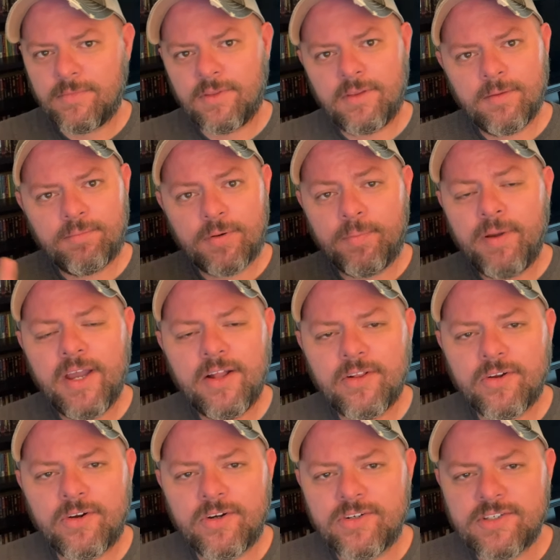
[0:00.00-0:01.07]
the
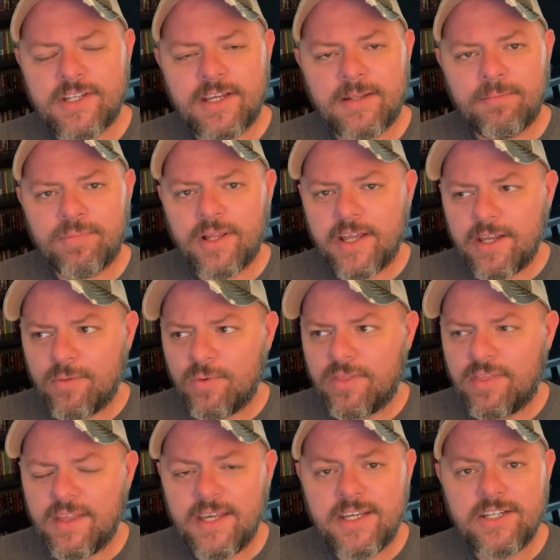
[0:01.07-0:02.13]
propellers and playing with
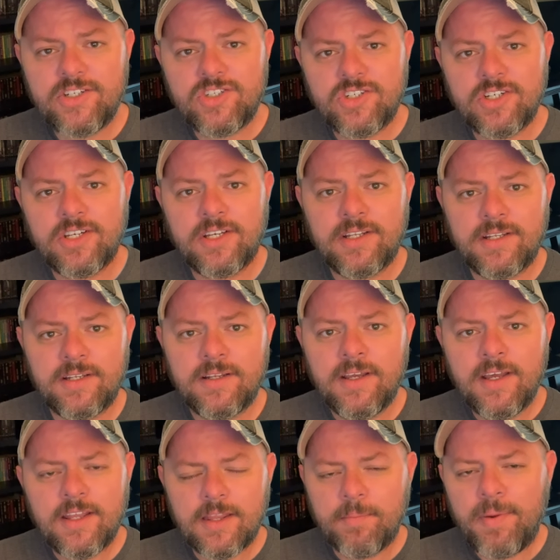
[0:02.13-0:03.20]
the engine and
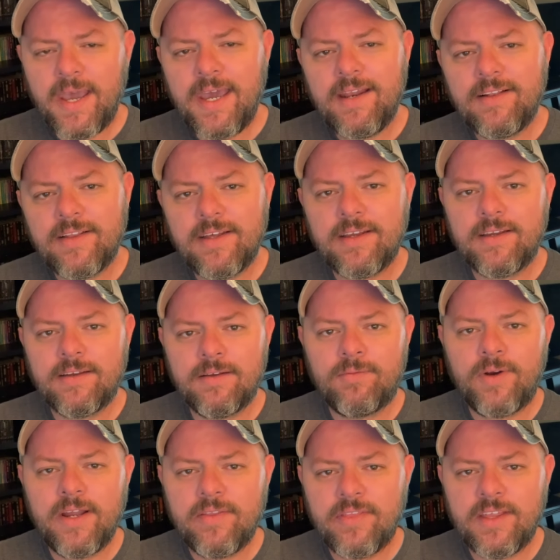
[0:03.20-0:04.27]
the paneling
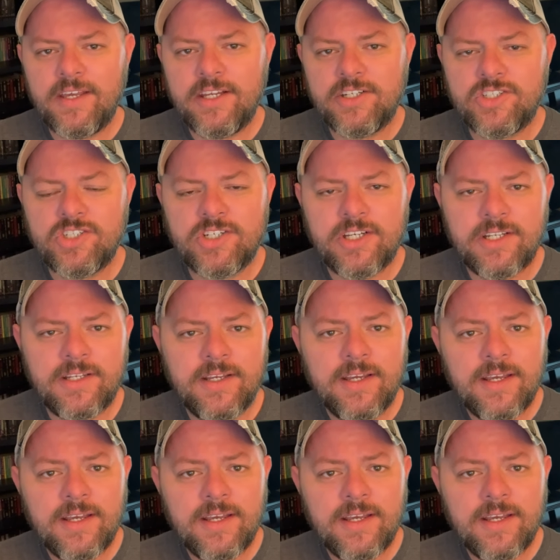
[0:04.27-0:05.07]
around the engine.